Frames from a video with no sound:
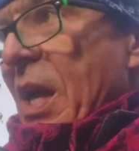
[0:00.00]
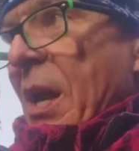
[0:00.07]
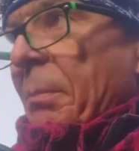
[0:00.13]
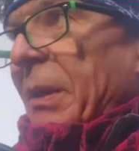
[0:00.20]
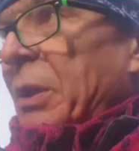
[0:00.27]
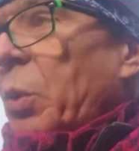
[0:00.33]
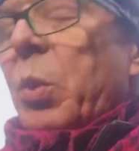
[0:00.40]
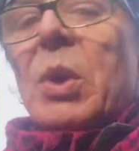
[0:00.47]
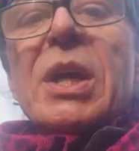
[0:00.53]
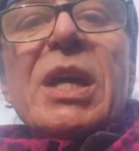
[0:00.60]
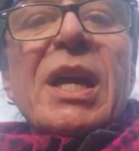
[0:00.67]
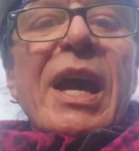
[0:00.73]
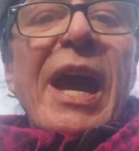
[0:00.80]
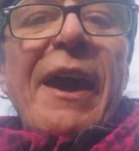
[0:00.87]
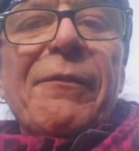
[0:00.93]
But we
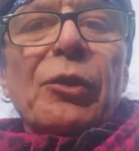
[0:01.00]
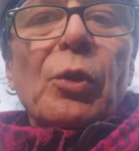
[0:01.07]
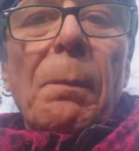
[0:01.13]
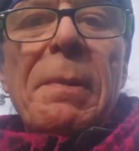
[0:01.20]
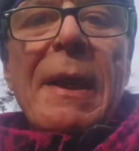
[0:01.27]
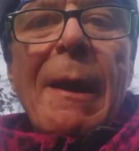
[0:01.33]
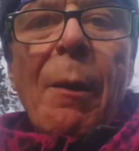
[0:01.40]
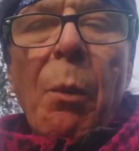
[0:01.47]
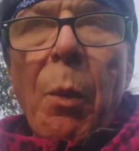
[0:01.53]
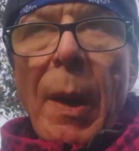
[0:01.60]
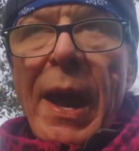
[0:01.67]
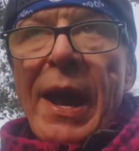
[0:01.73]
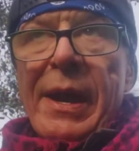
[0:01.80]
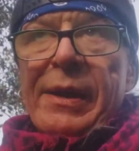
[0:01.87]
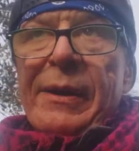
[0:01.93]
have to be
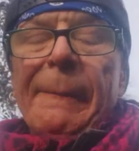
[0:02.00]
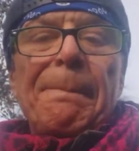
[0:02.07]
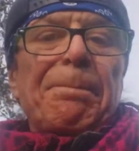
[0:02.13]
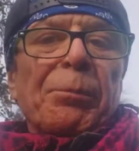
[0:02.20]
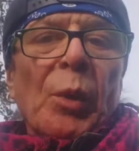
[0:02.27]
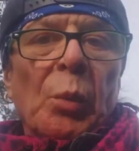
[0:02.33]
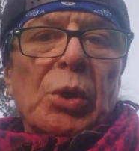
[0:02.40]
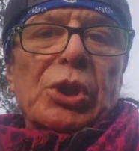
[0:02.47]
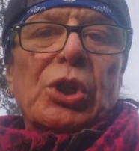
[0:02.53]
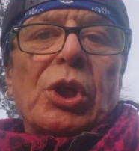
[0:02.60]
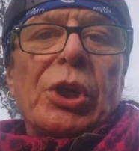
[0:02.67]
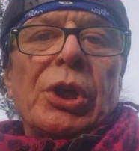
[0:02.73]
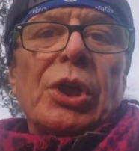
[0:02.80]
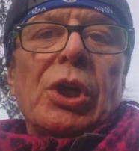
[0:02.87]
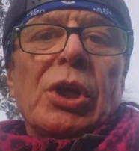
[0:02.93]
aware what's
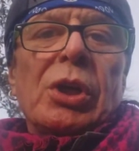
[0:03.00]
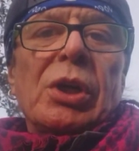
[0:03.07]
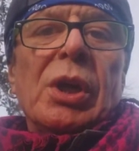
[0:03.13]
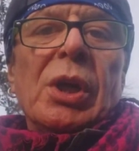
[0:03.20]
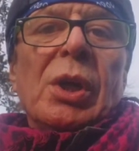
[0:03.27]
going on.